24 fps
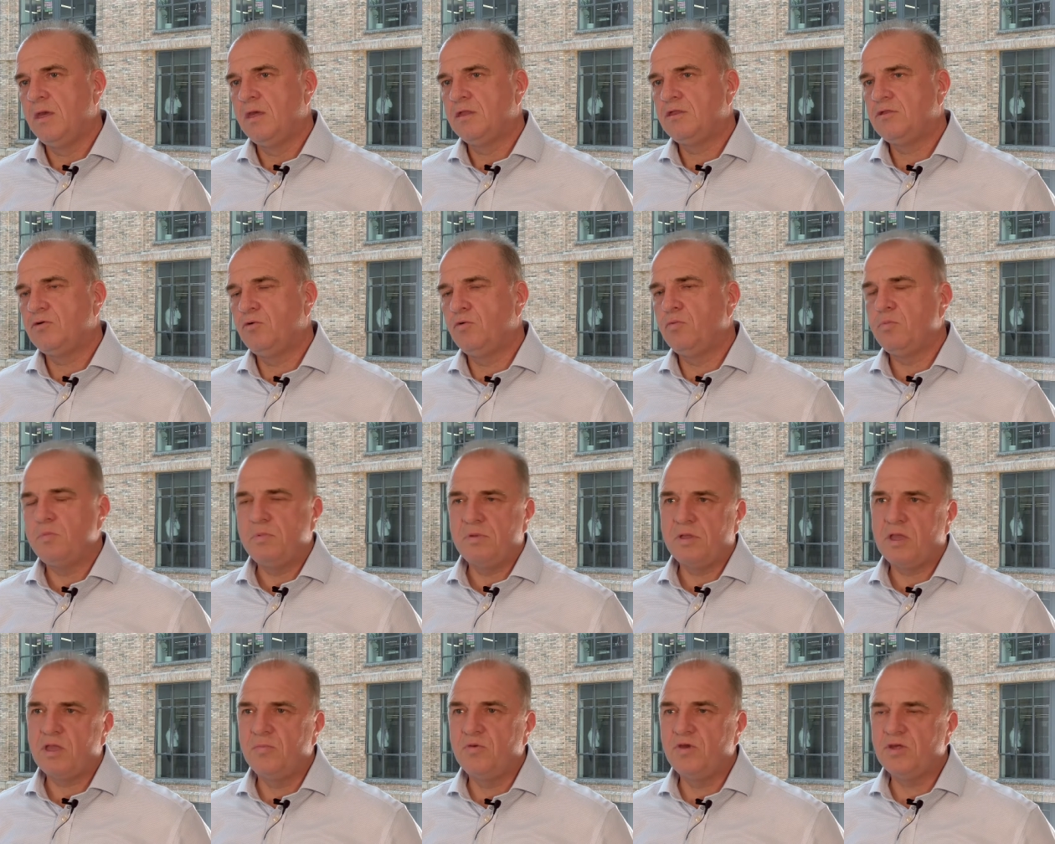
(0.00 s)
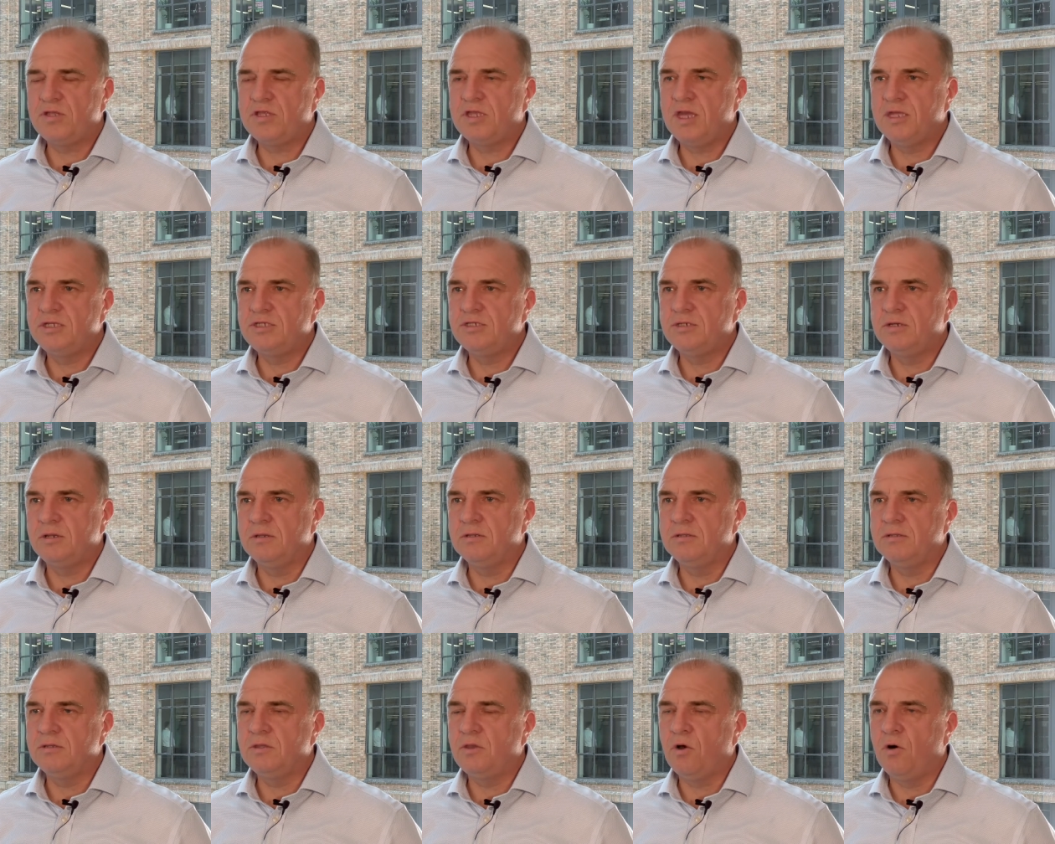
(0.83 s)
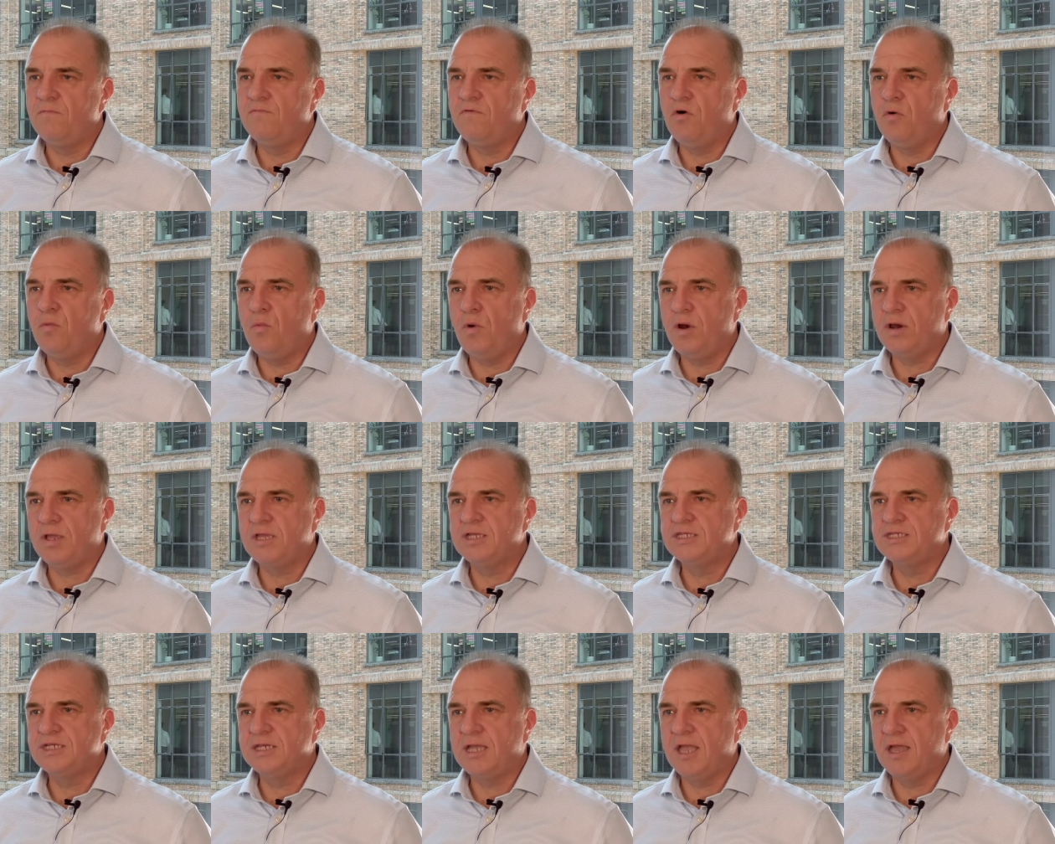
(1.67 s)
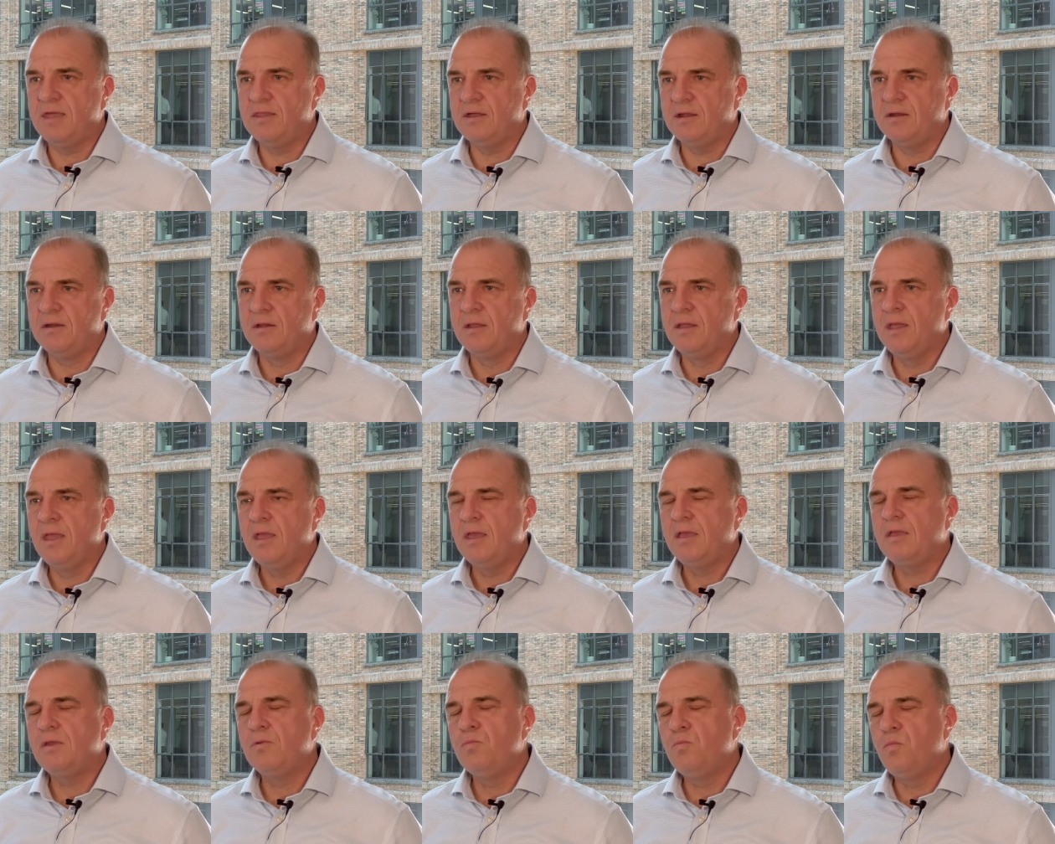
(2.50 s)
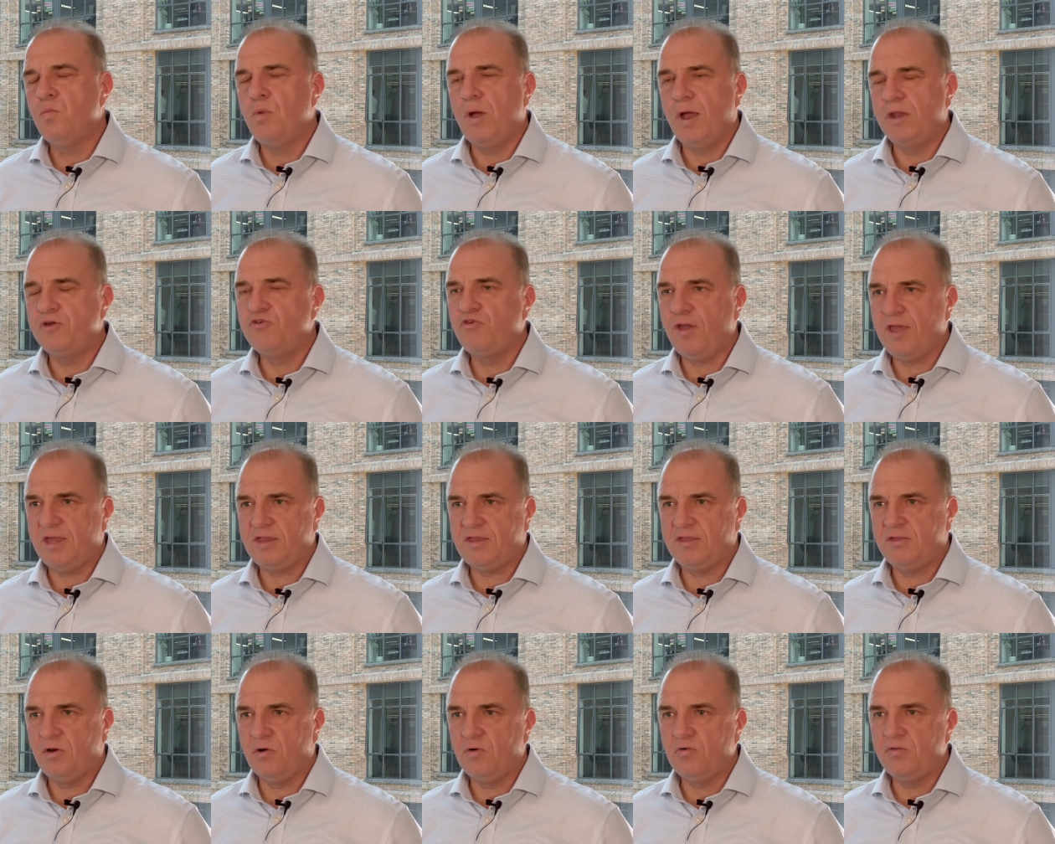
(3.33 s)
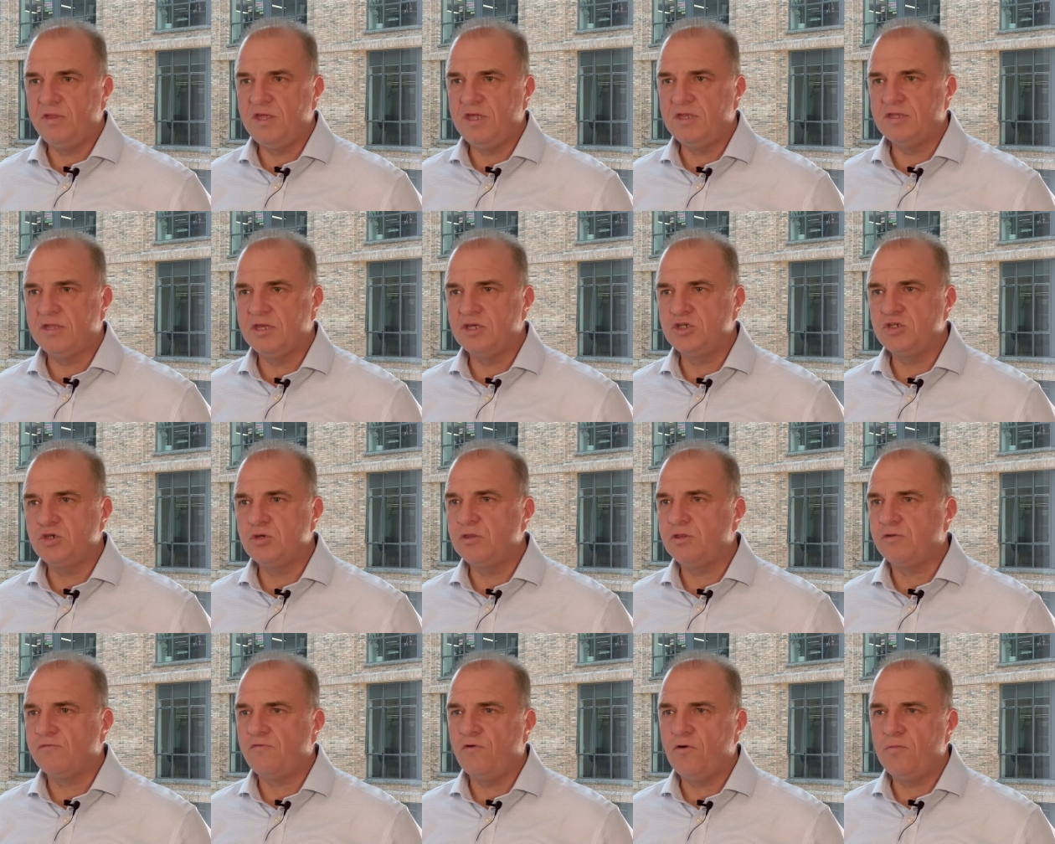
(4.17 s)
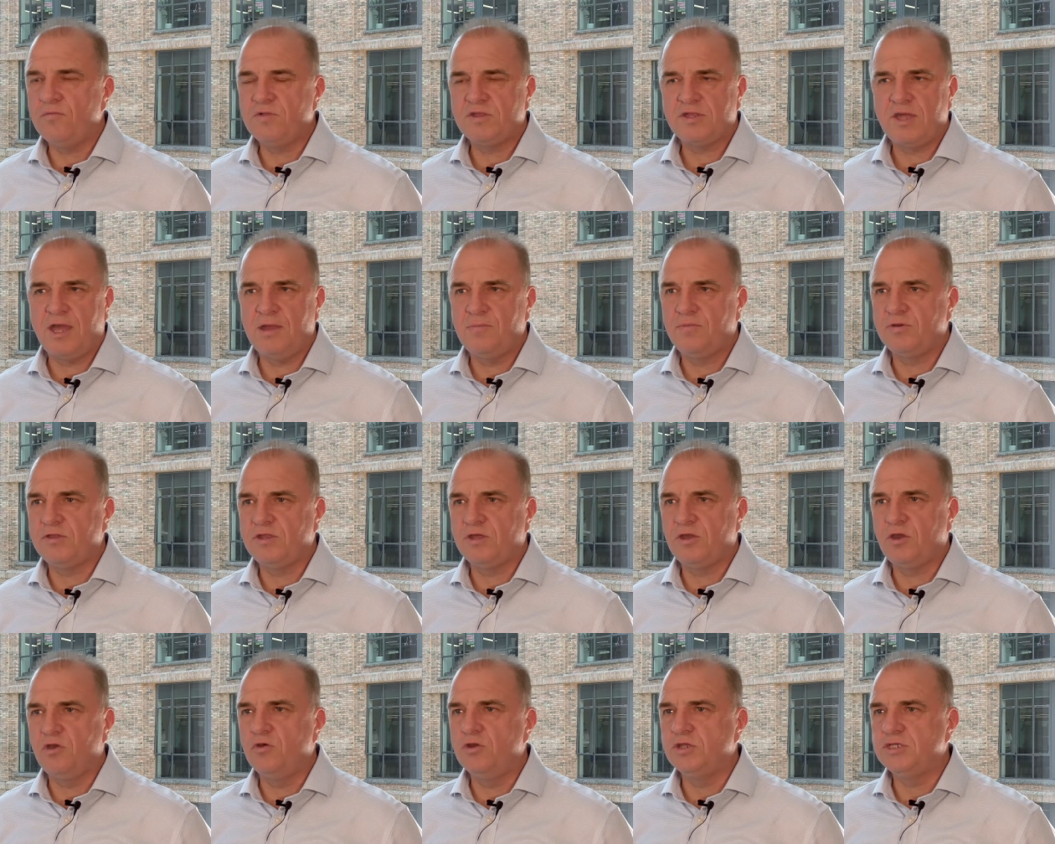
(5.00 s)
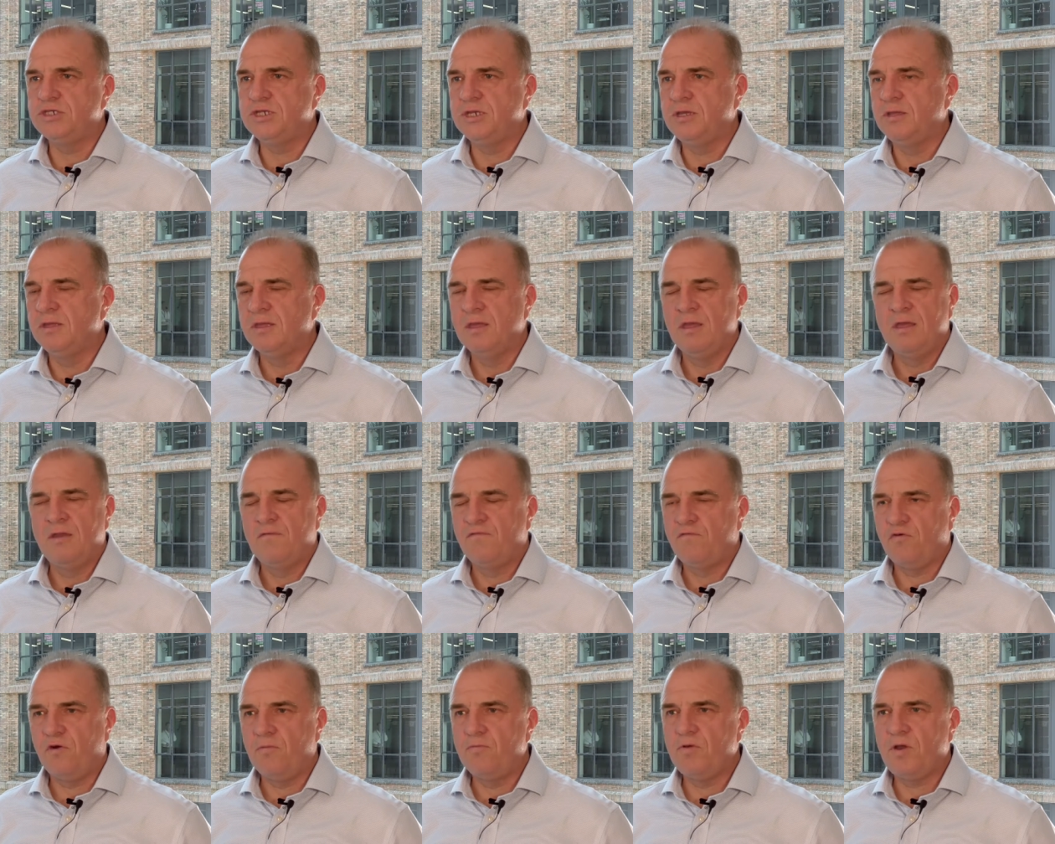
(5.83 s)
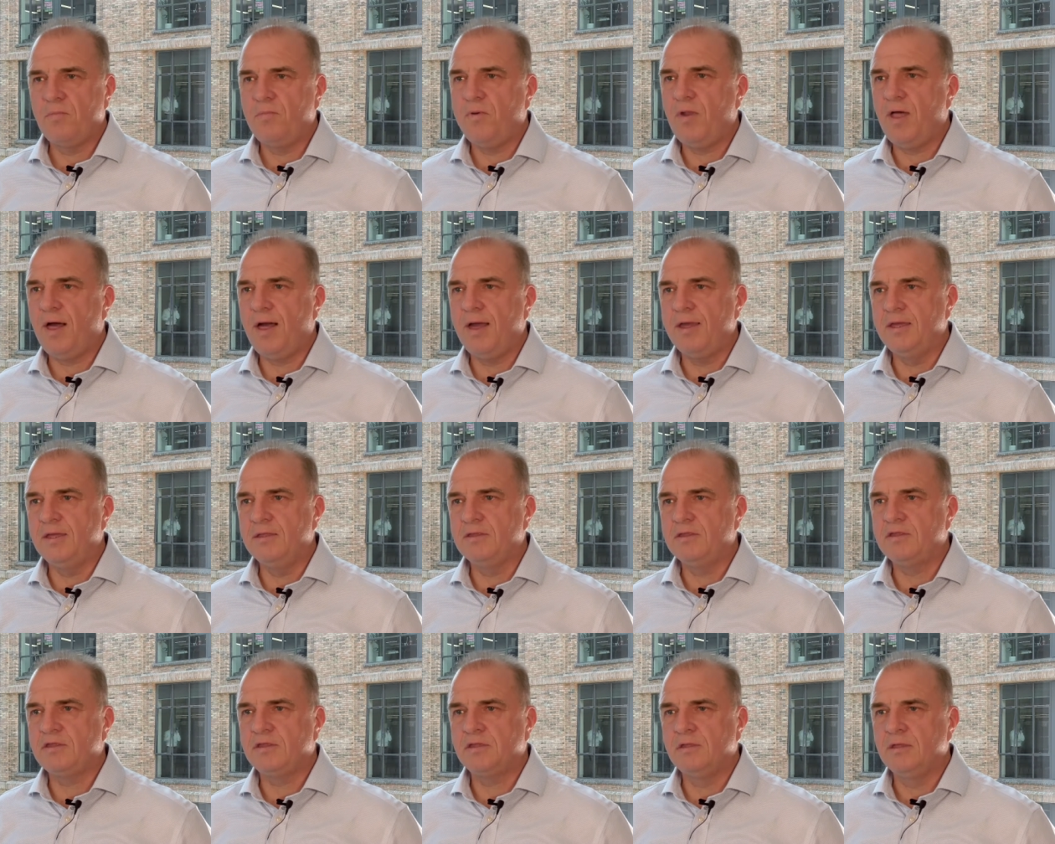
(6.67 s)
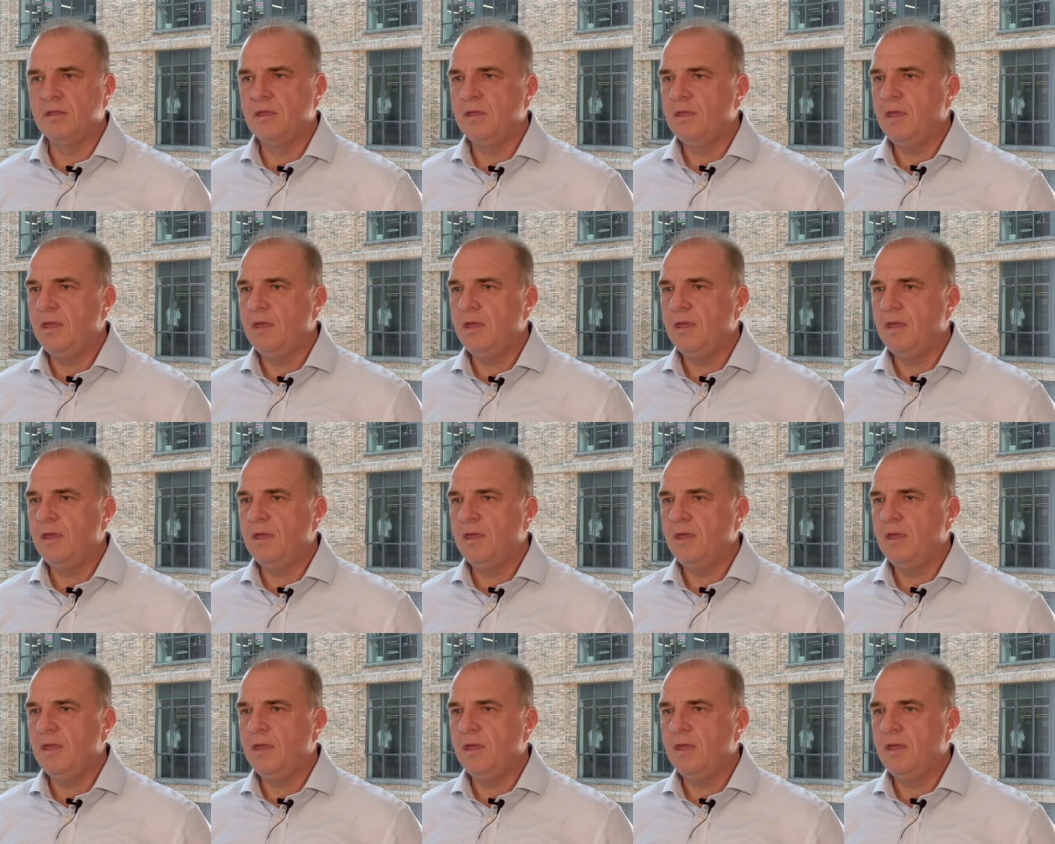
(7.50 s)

So Computacenter and Commvault working together can address all these issues from cybersecurity, from compliance,